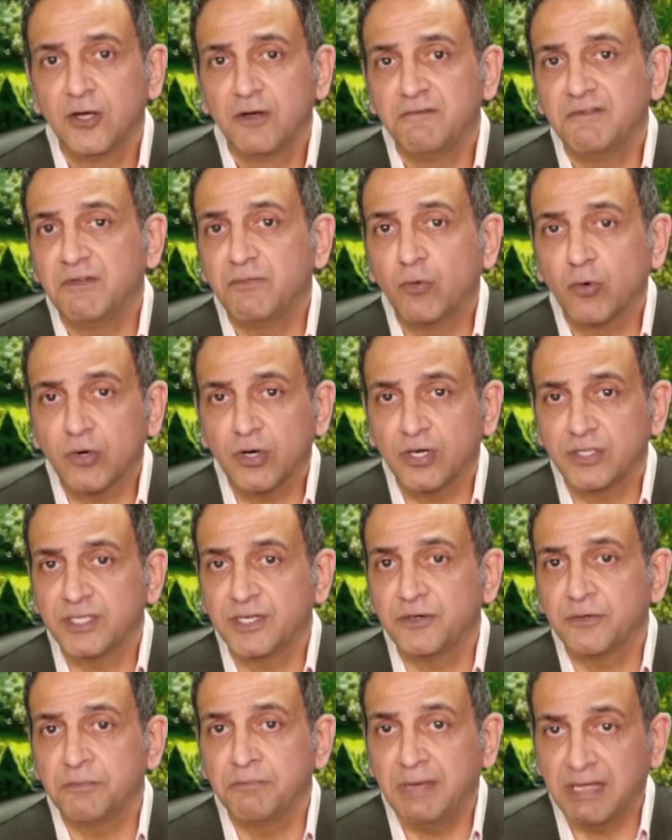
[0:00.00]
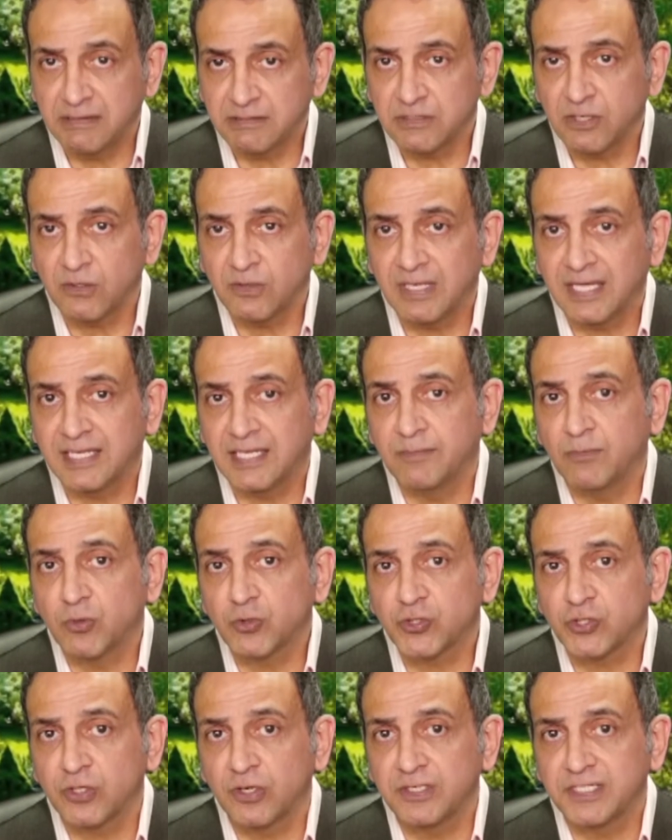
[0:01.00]
We work on her mental and
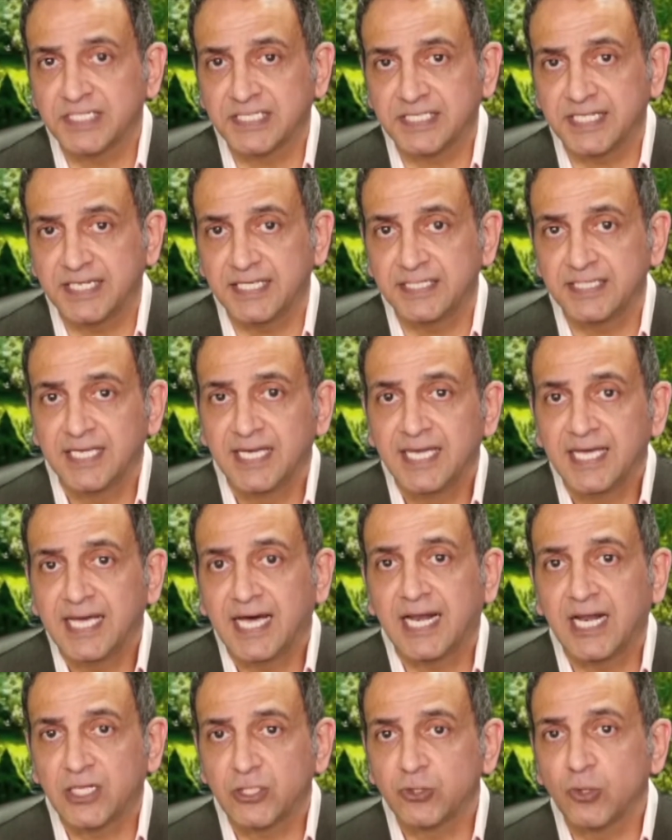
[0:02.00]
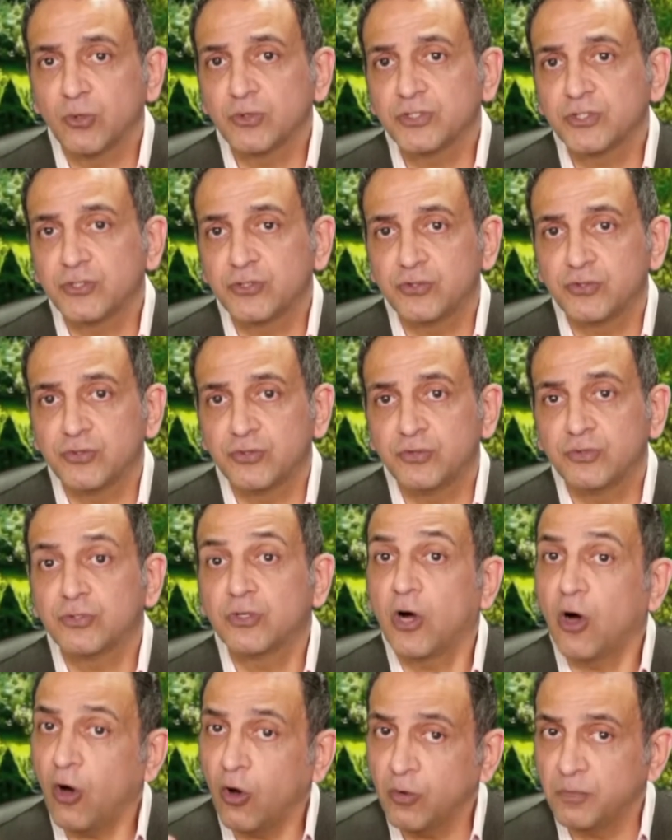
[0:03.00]
emotional state, and I told her to
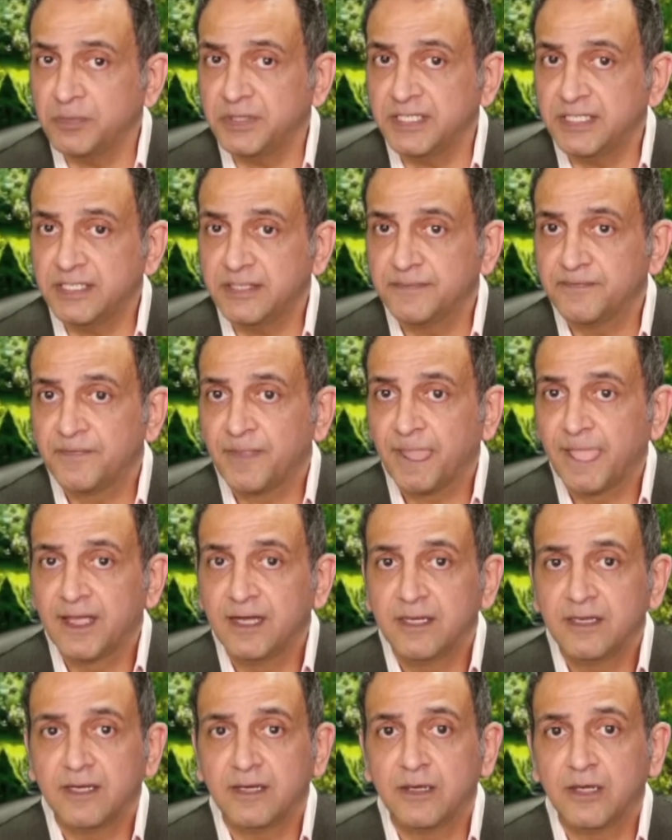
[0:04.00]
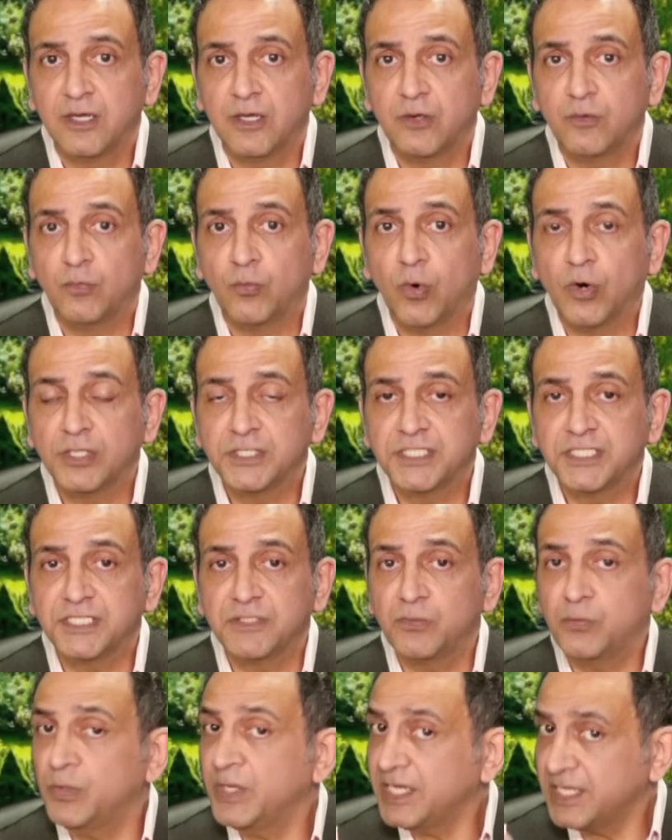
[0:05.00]
call me once
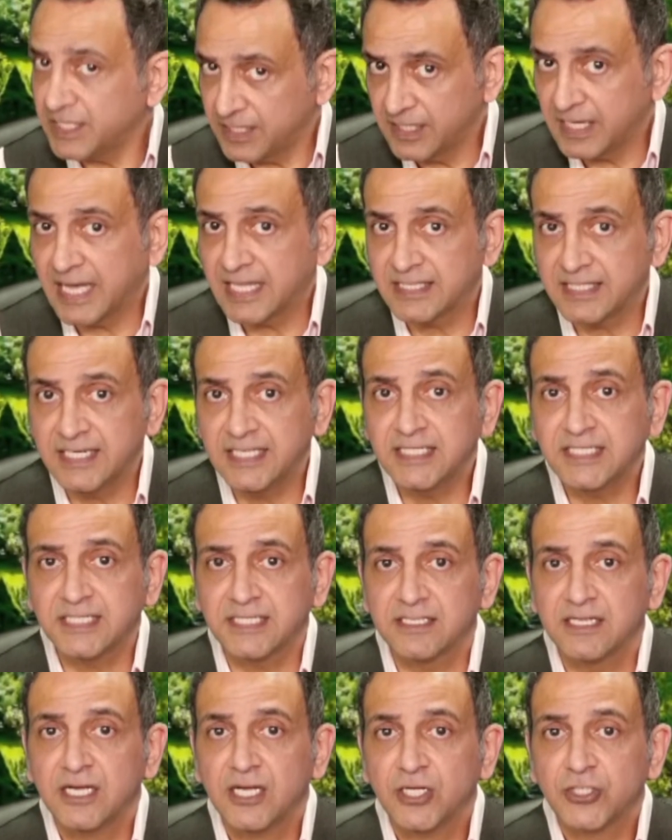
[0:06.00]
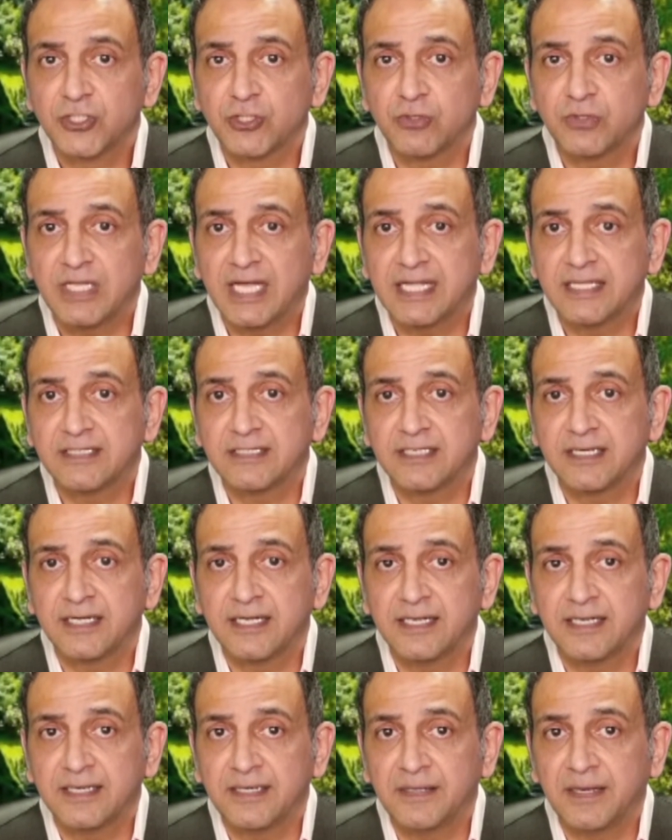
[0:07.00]
a week at least, so that
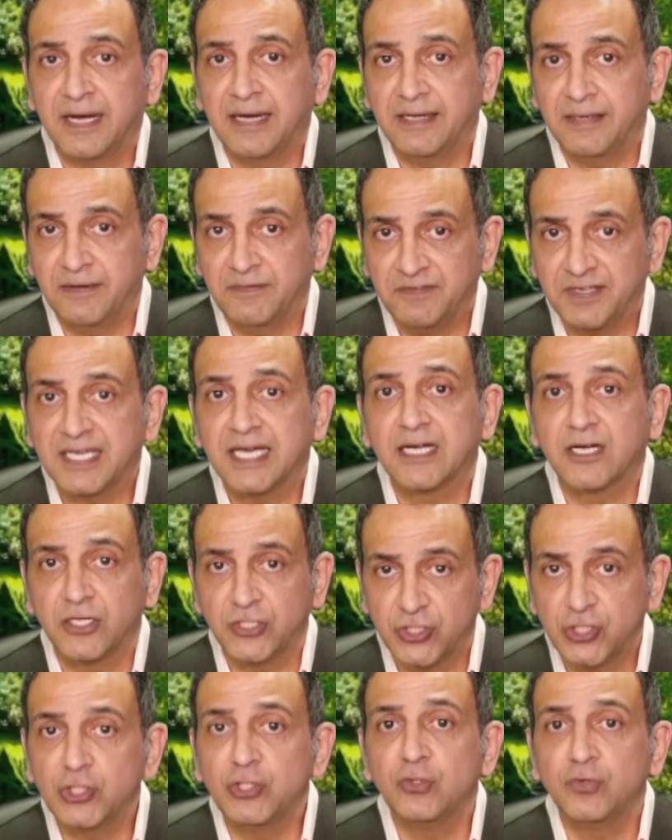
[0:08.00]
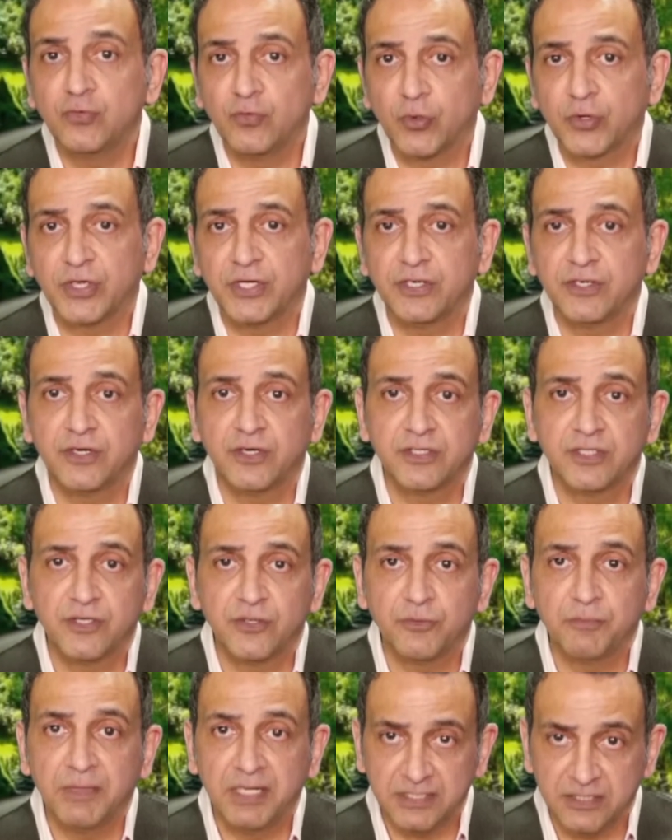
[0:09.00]
we can continue working on
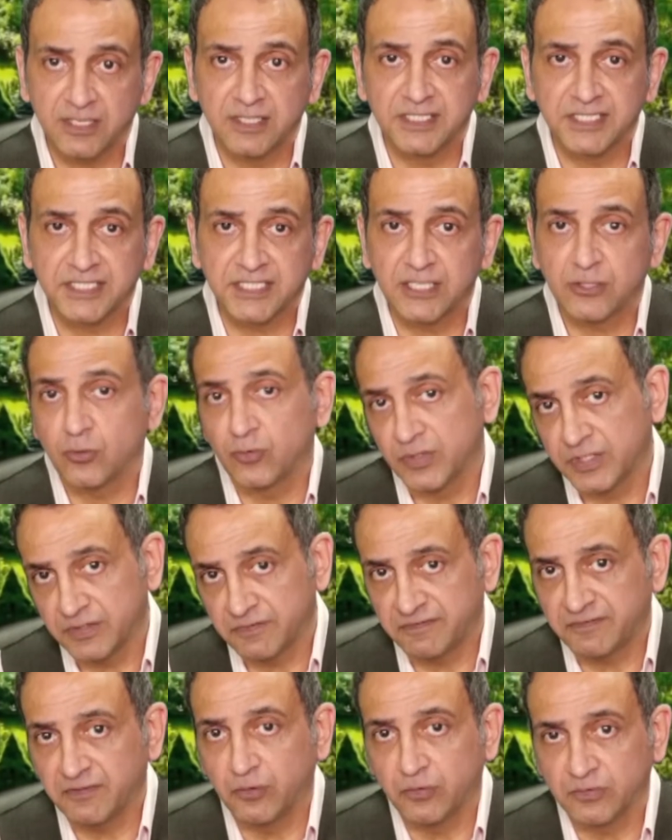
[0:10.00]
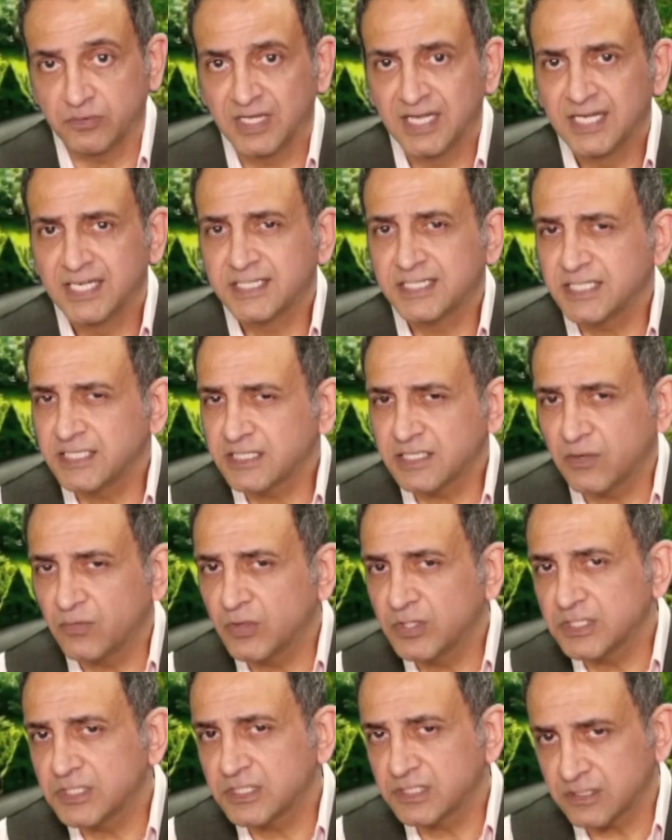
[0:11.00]
her mental state over the phone, since I
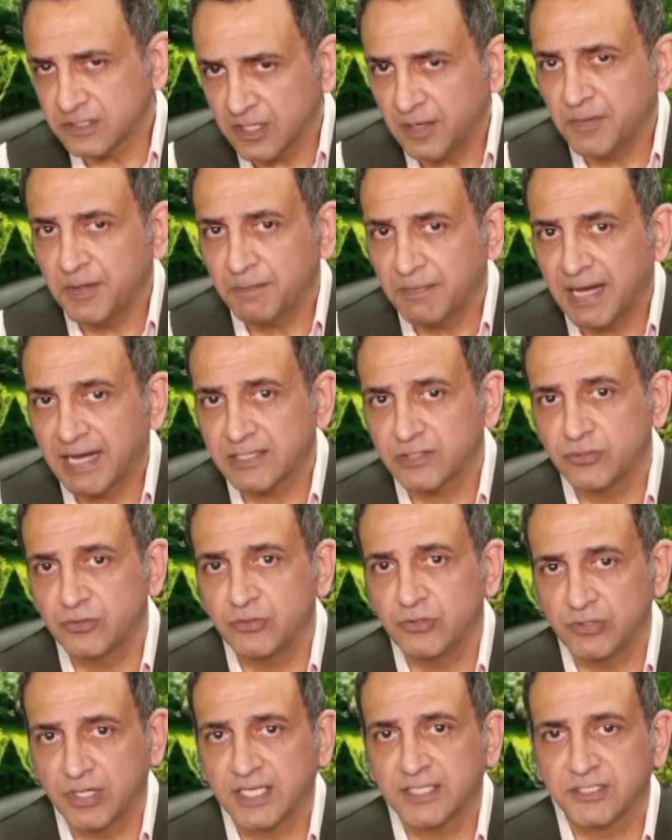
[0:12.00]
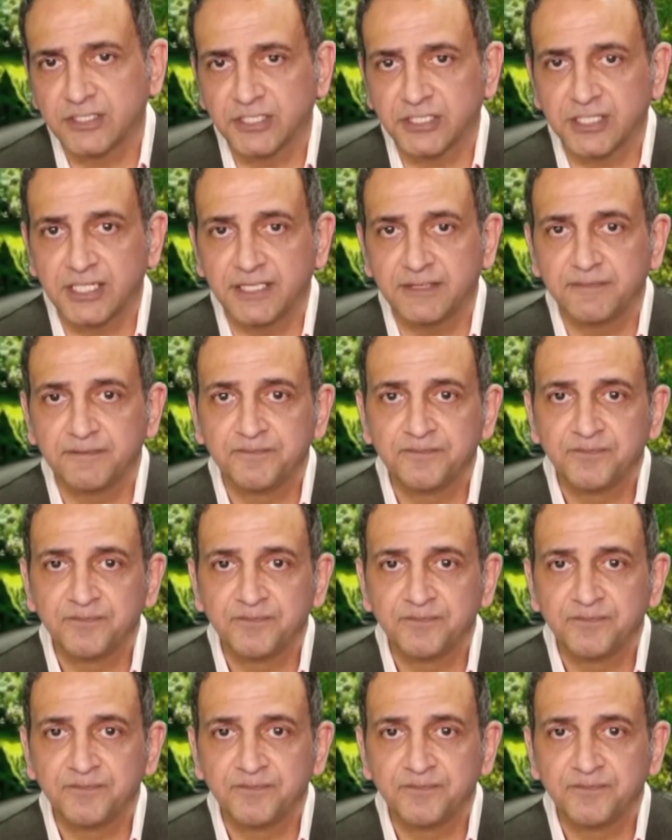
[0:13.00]
was coming back to United States.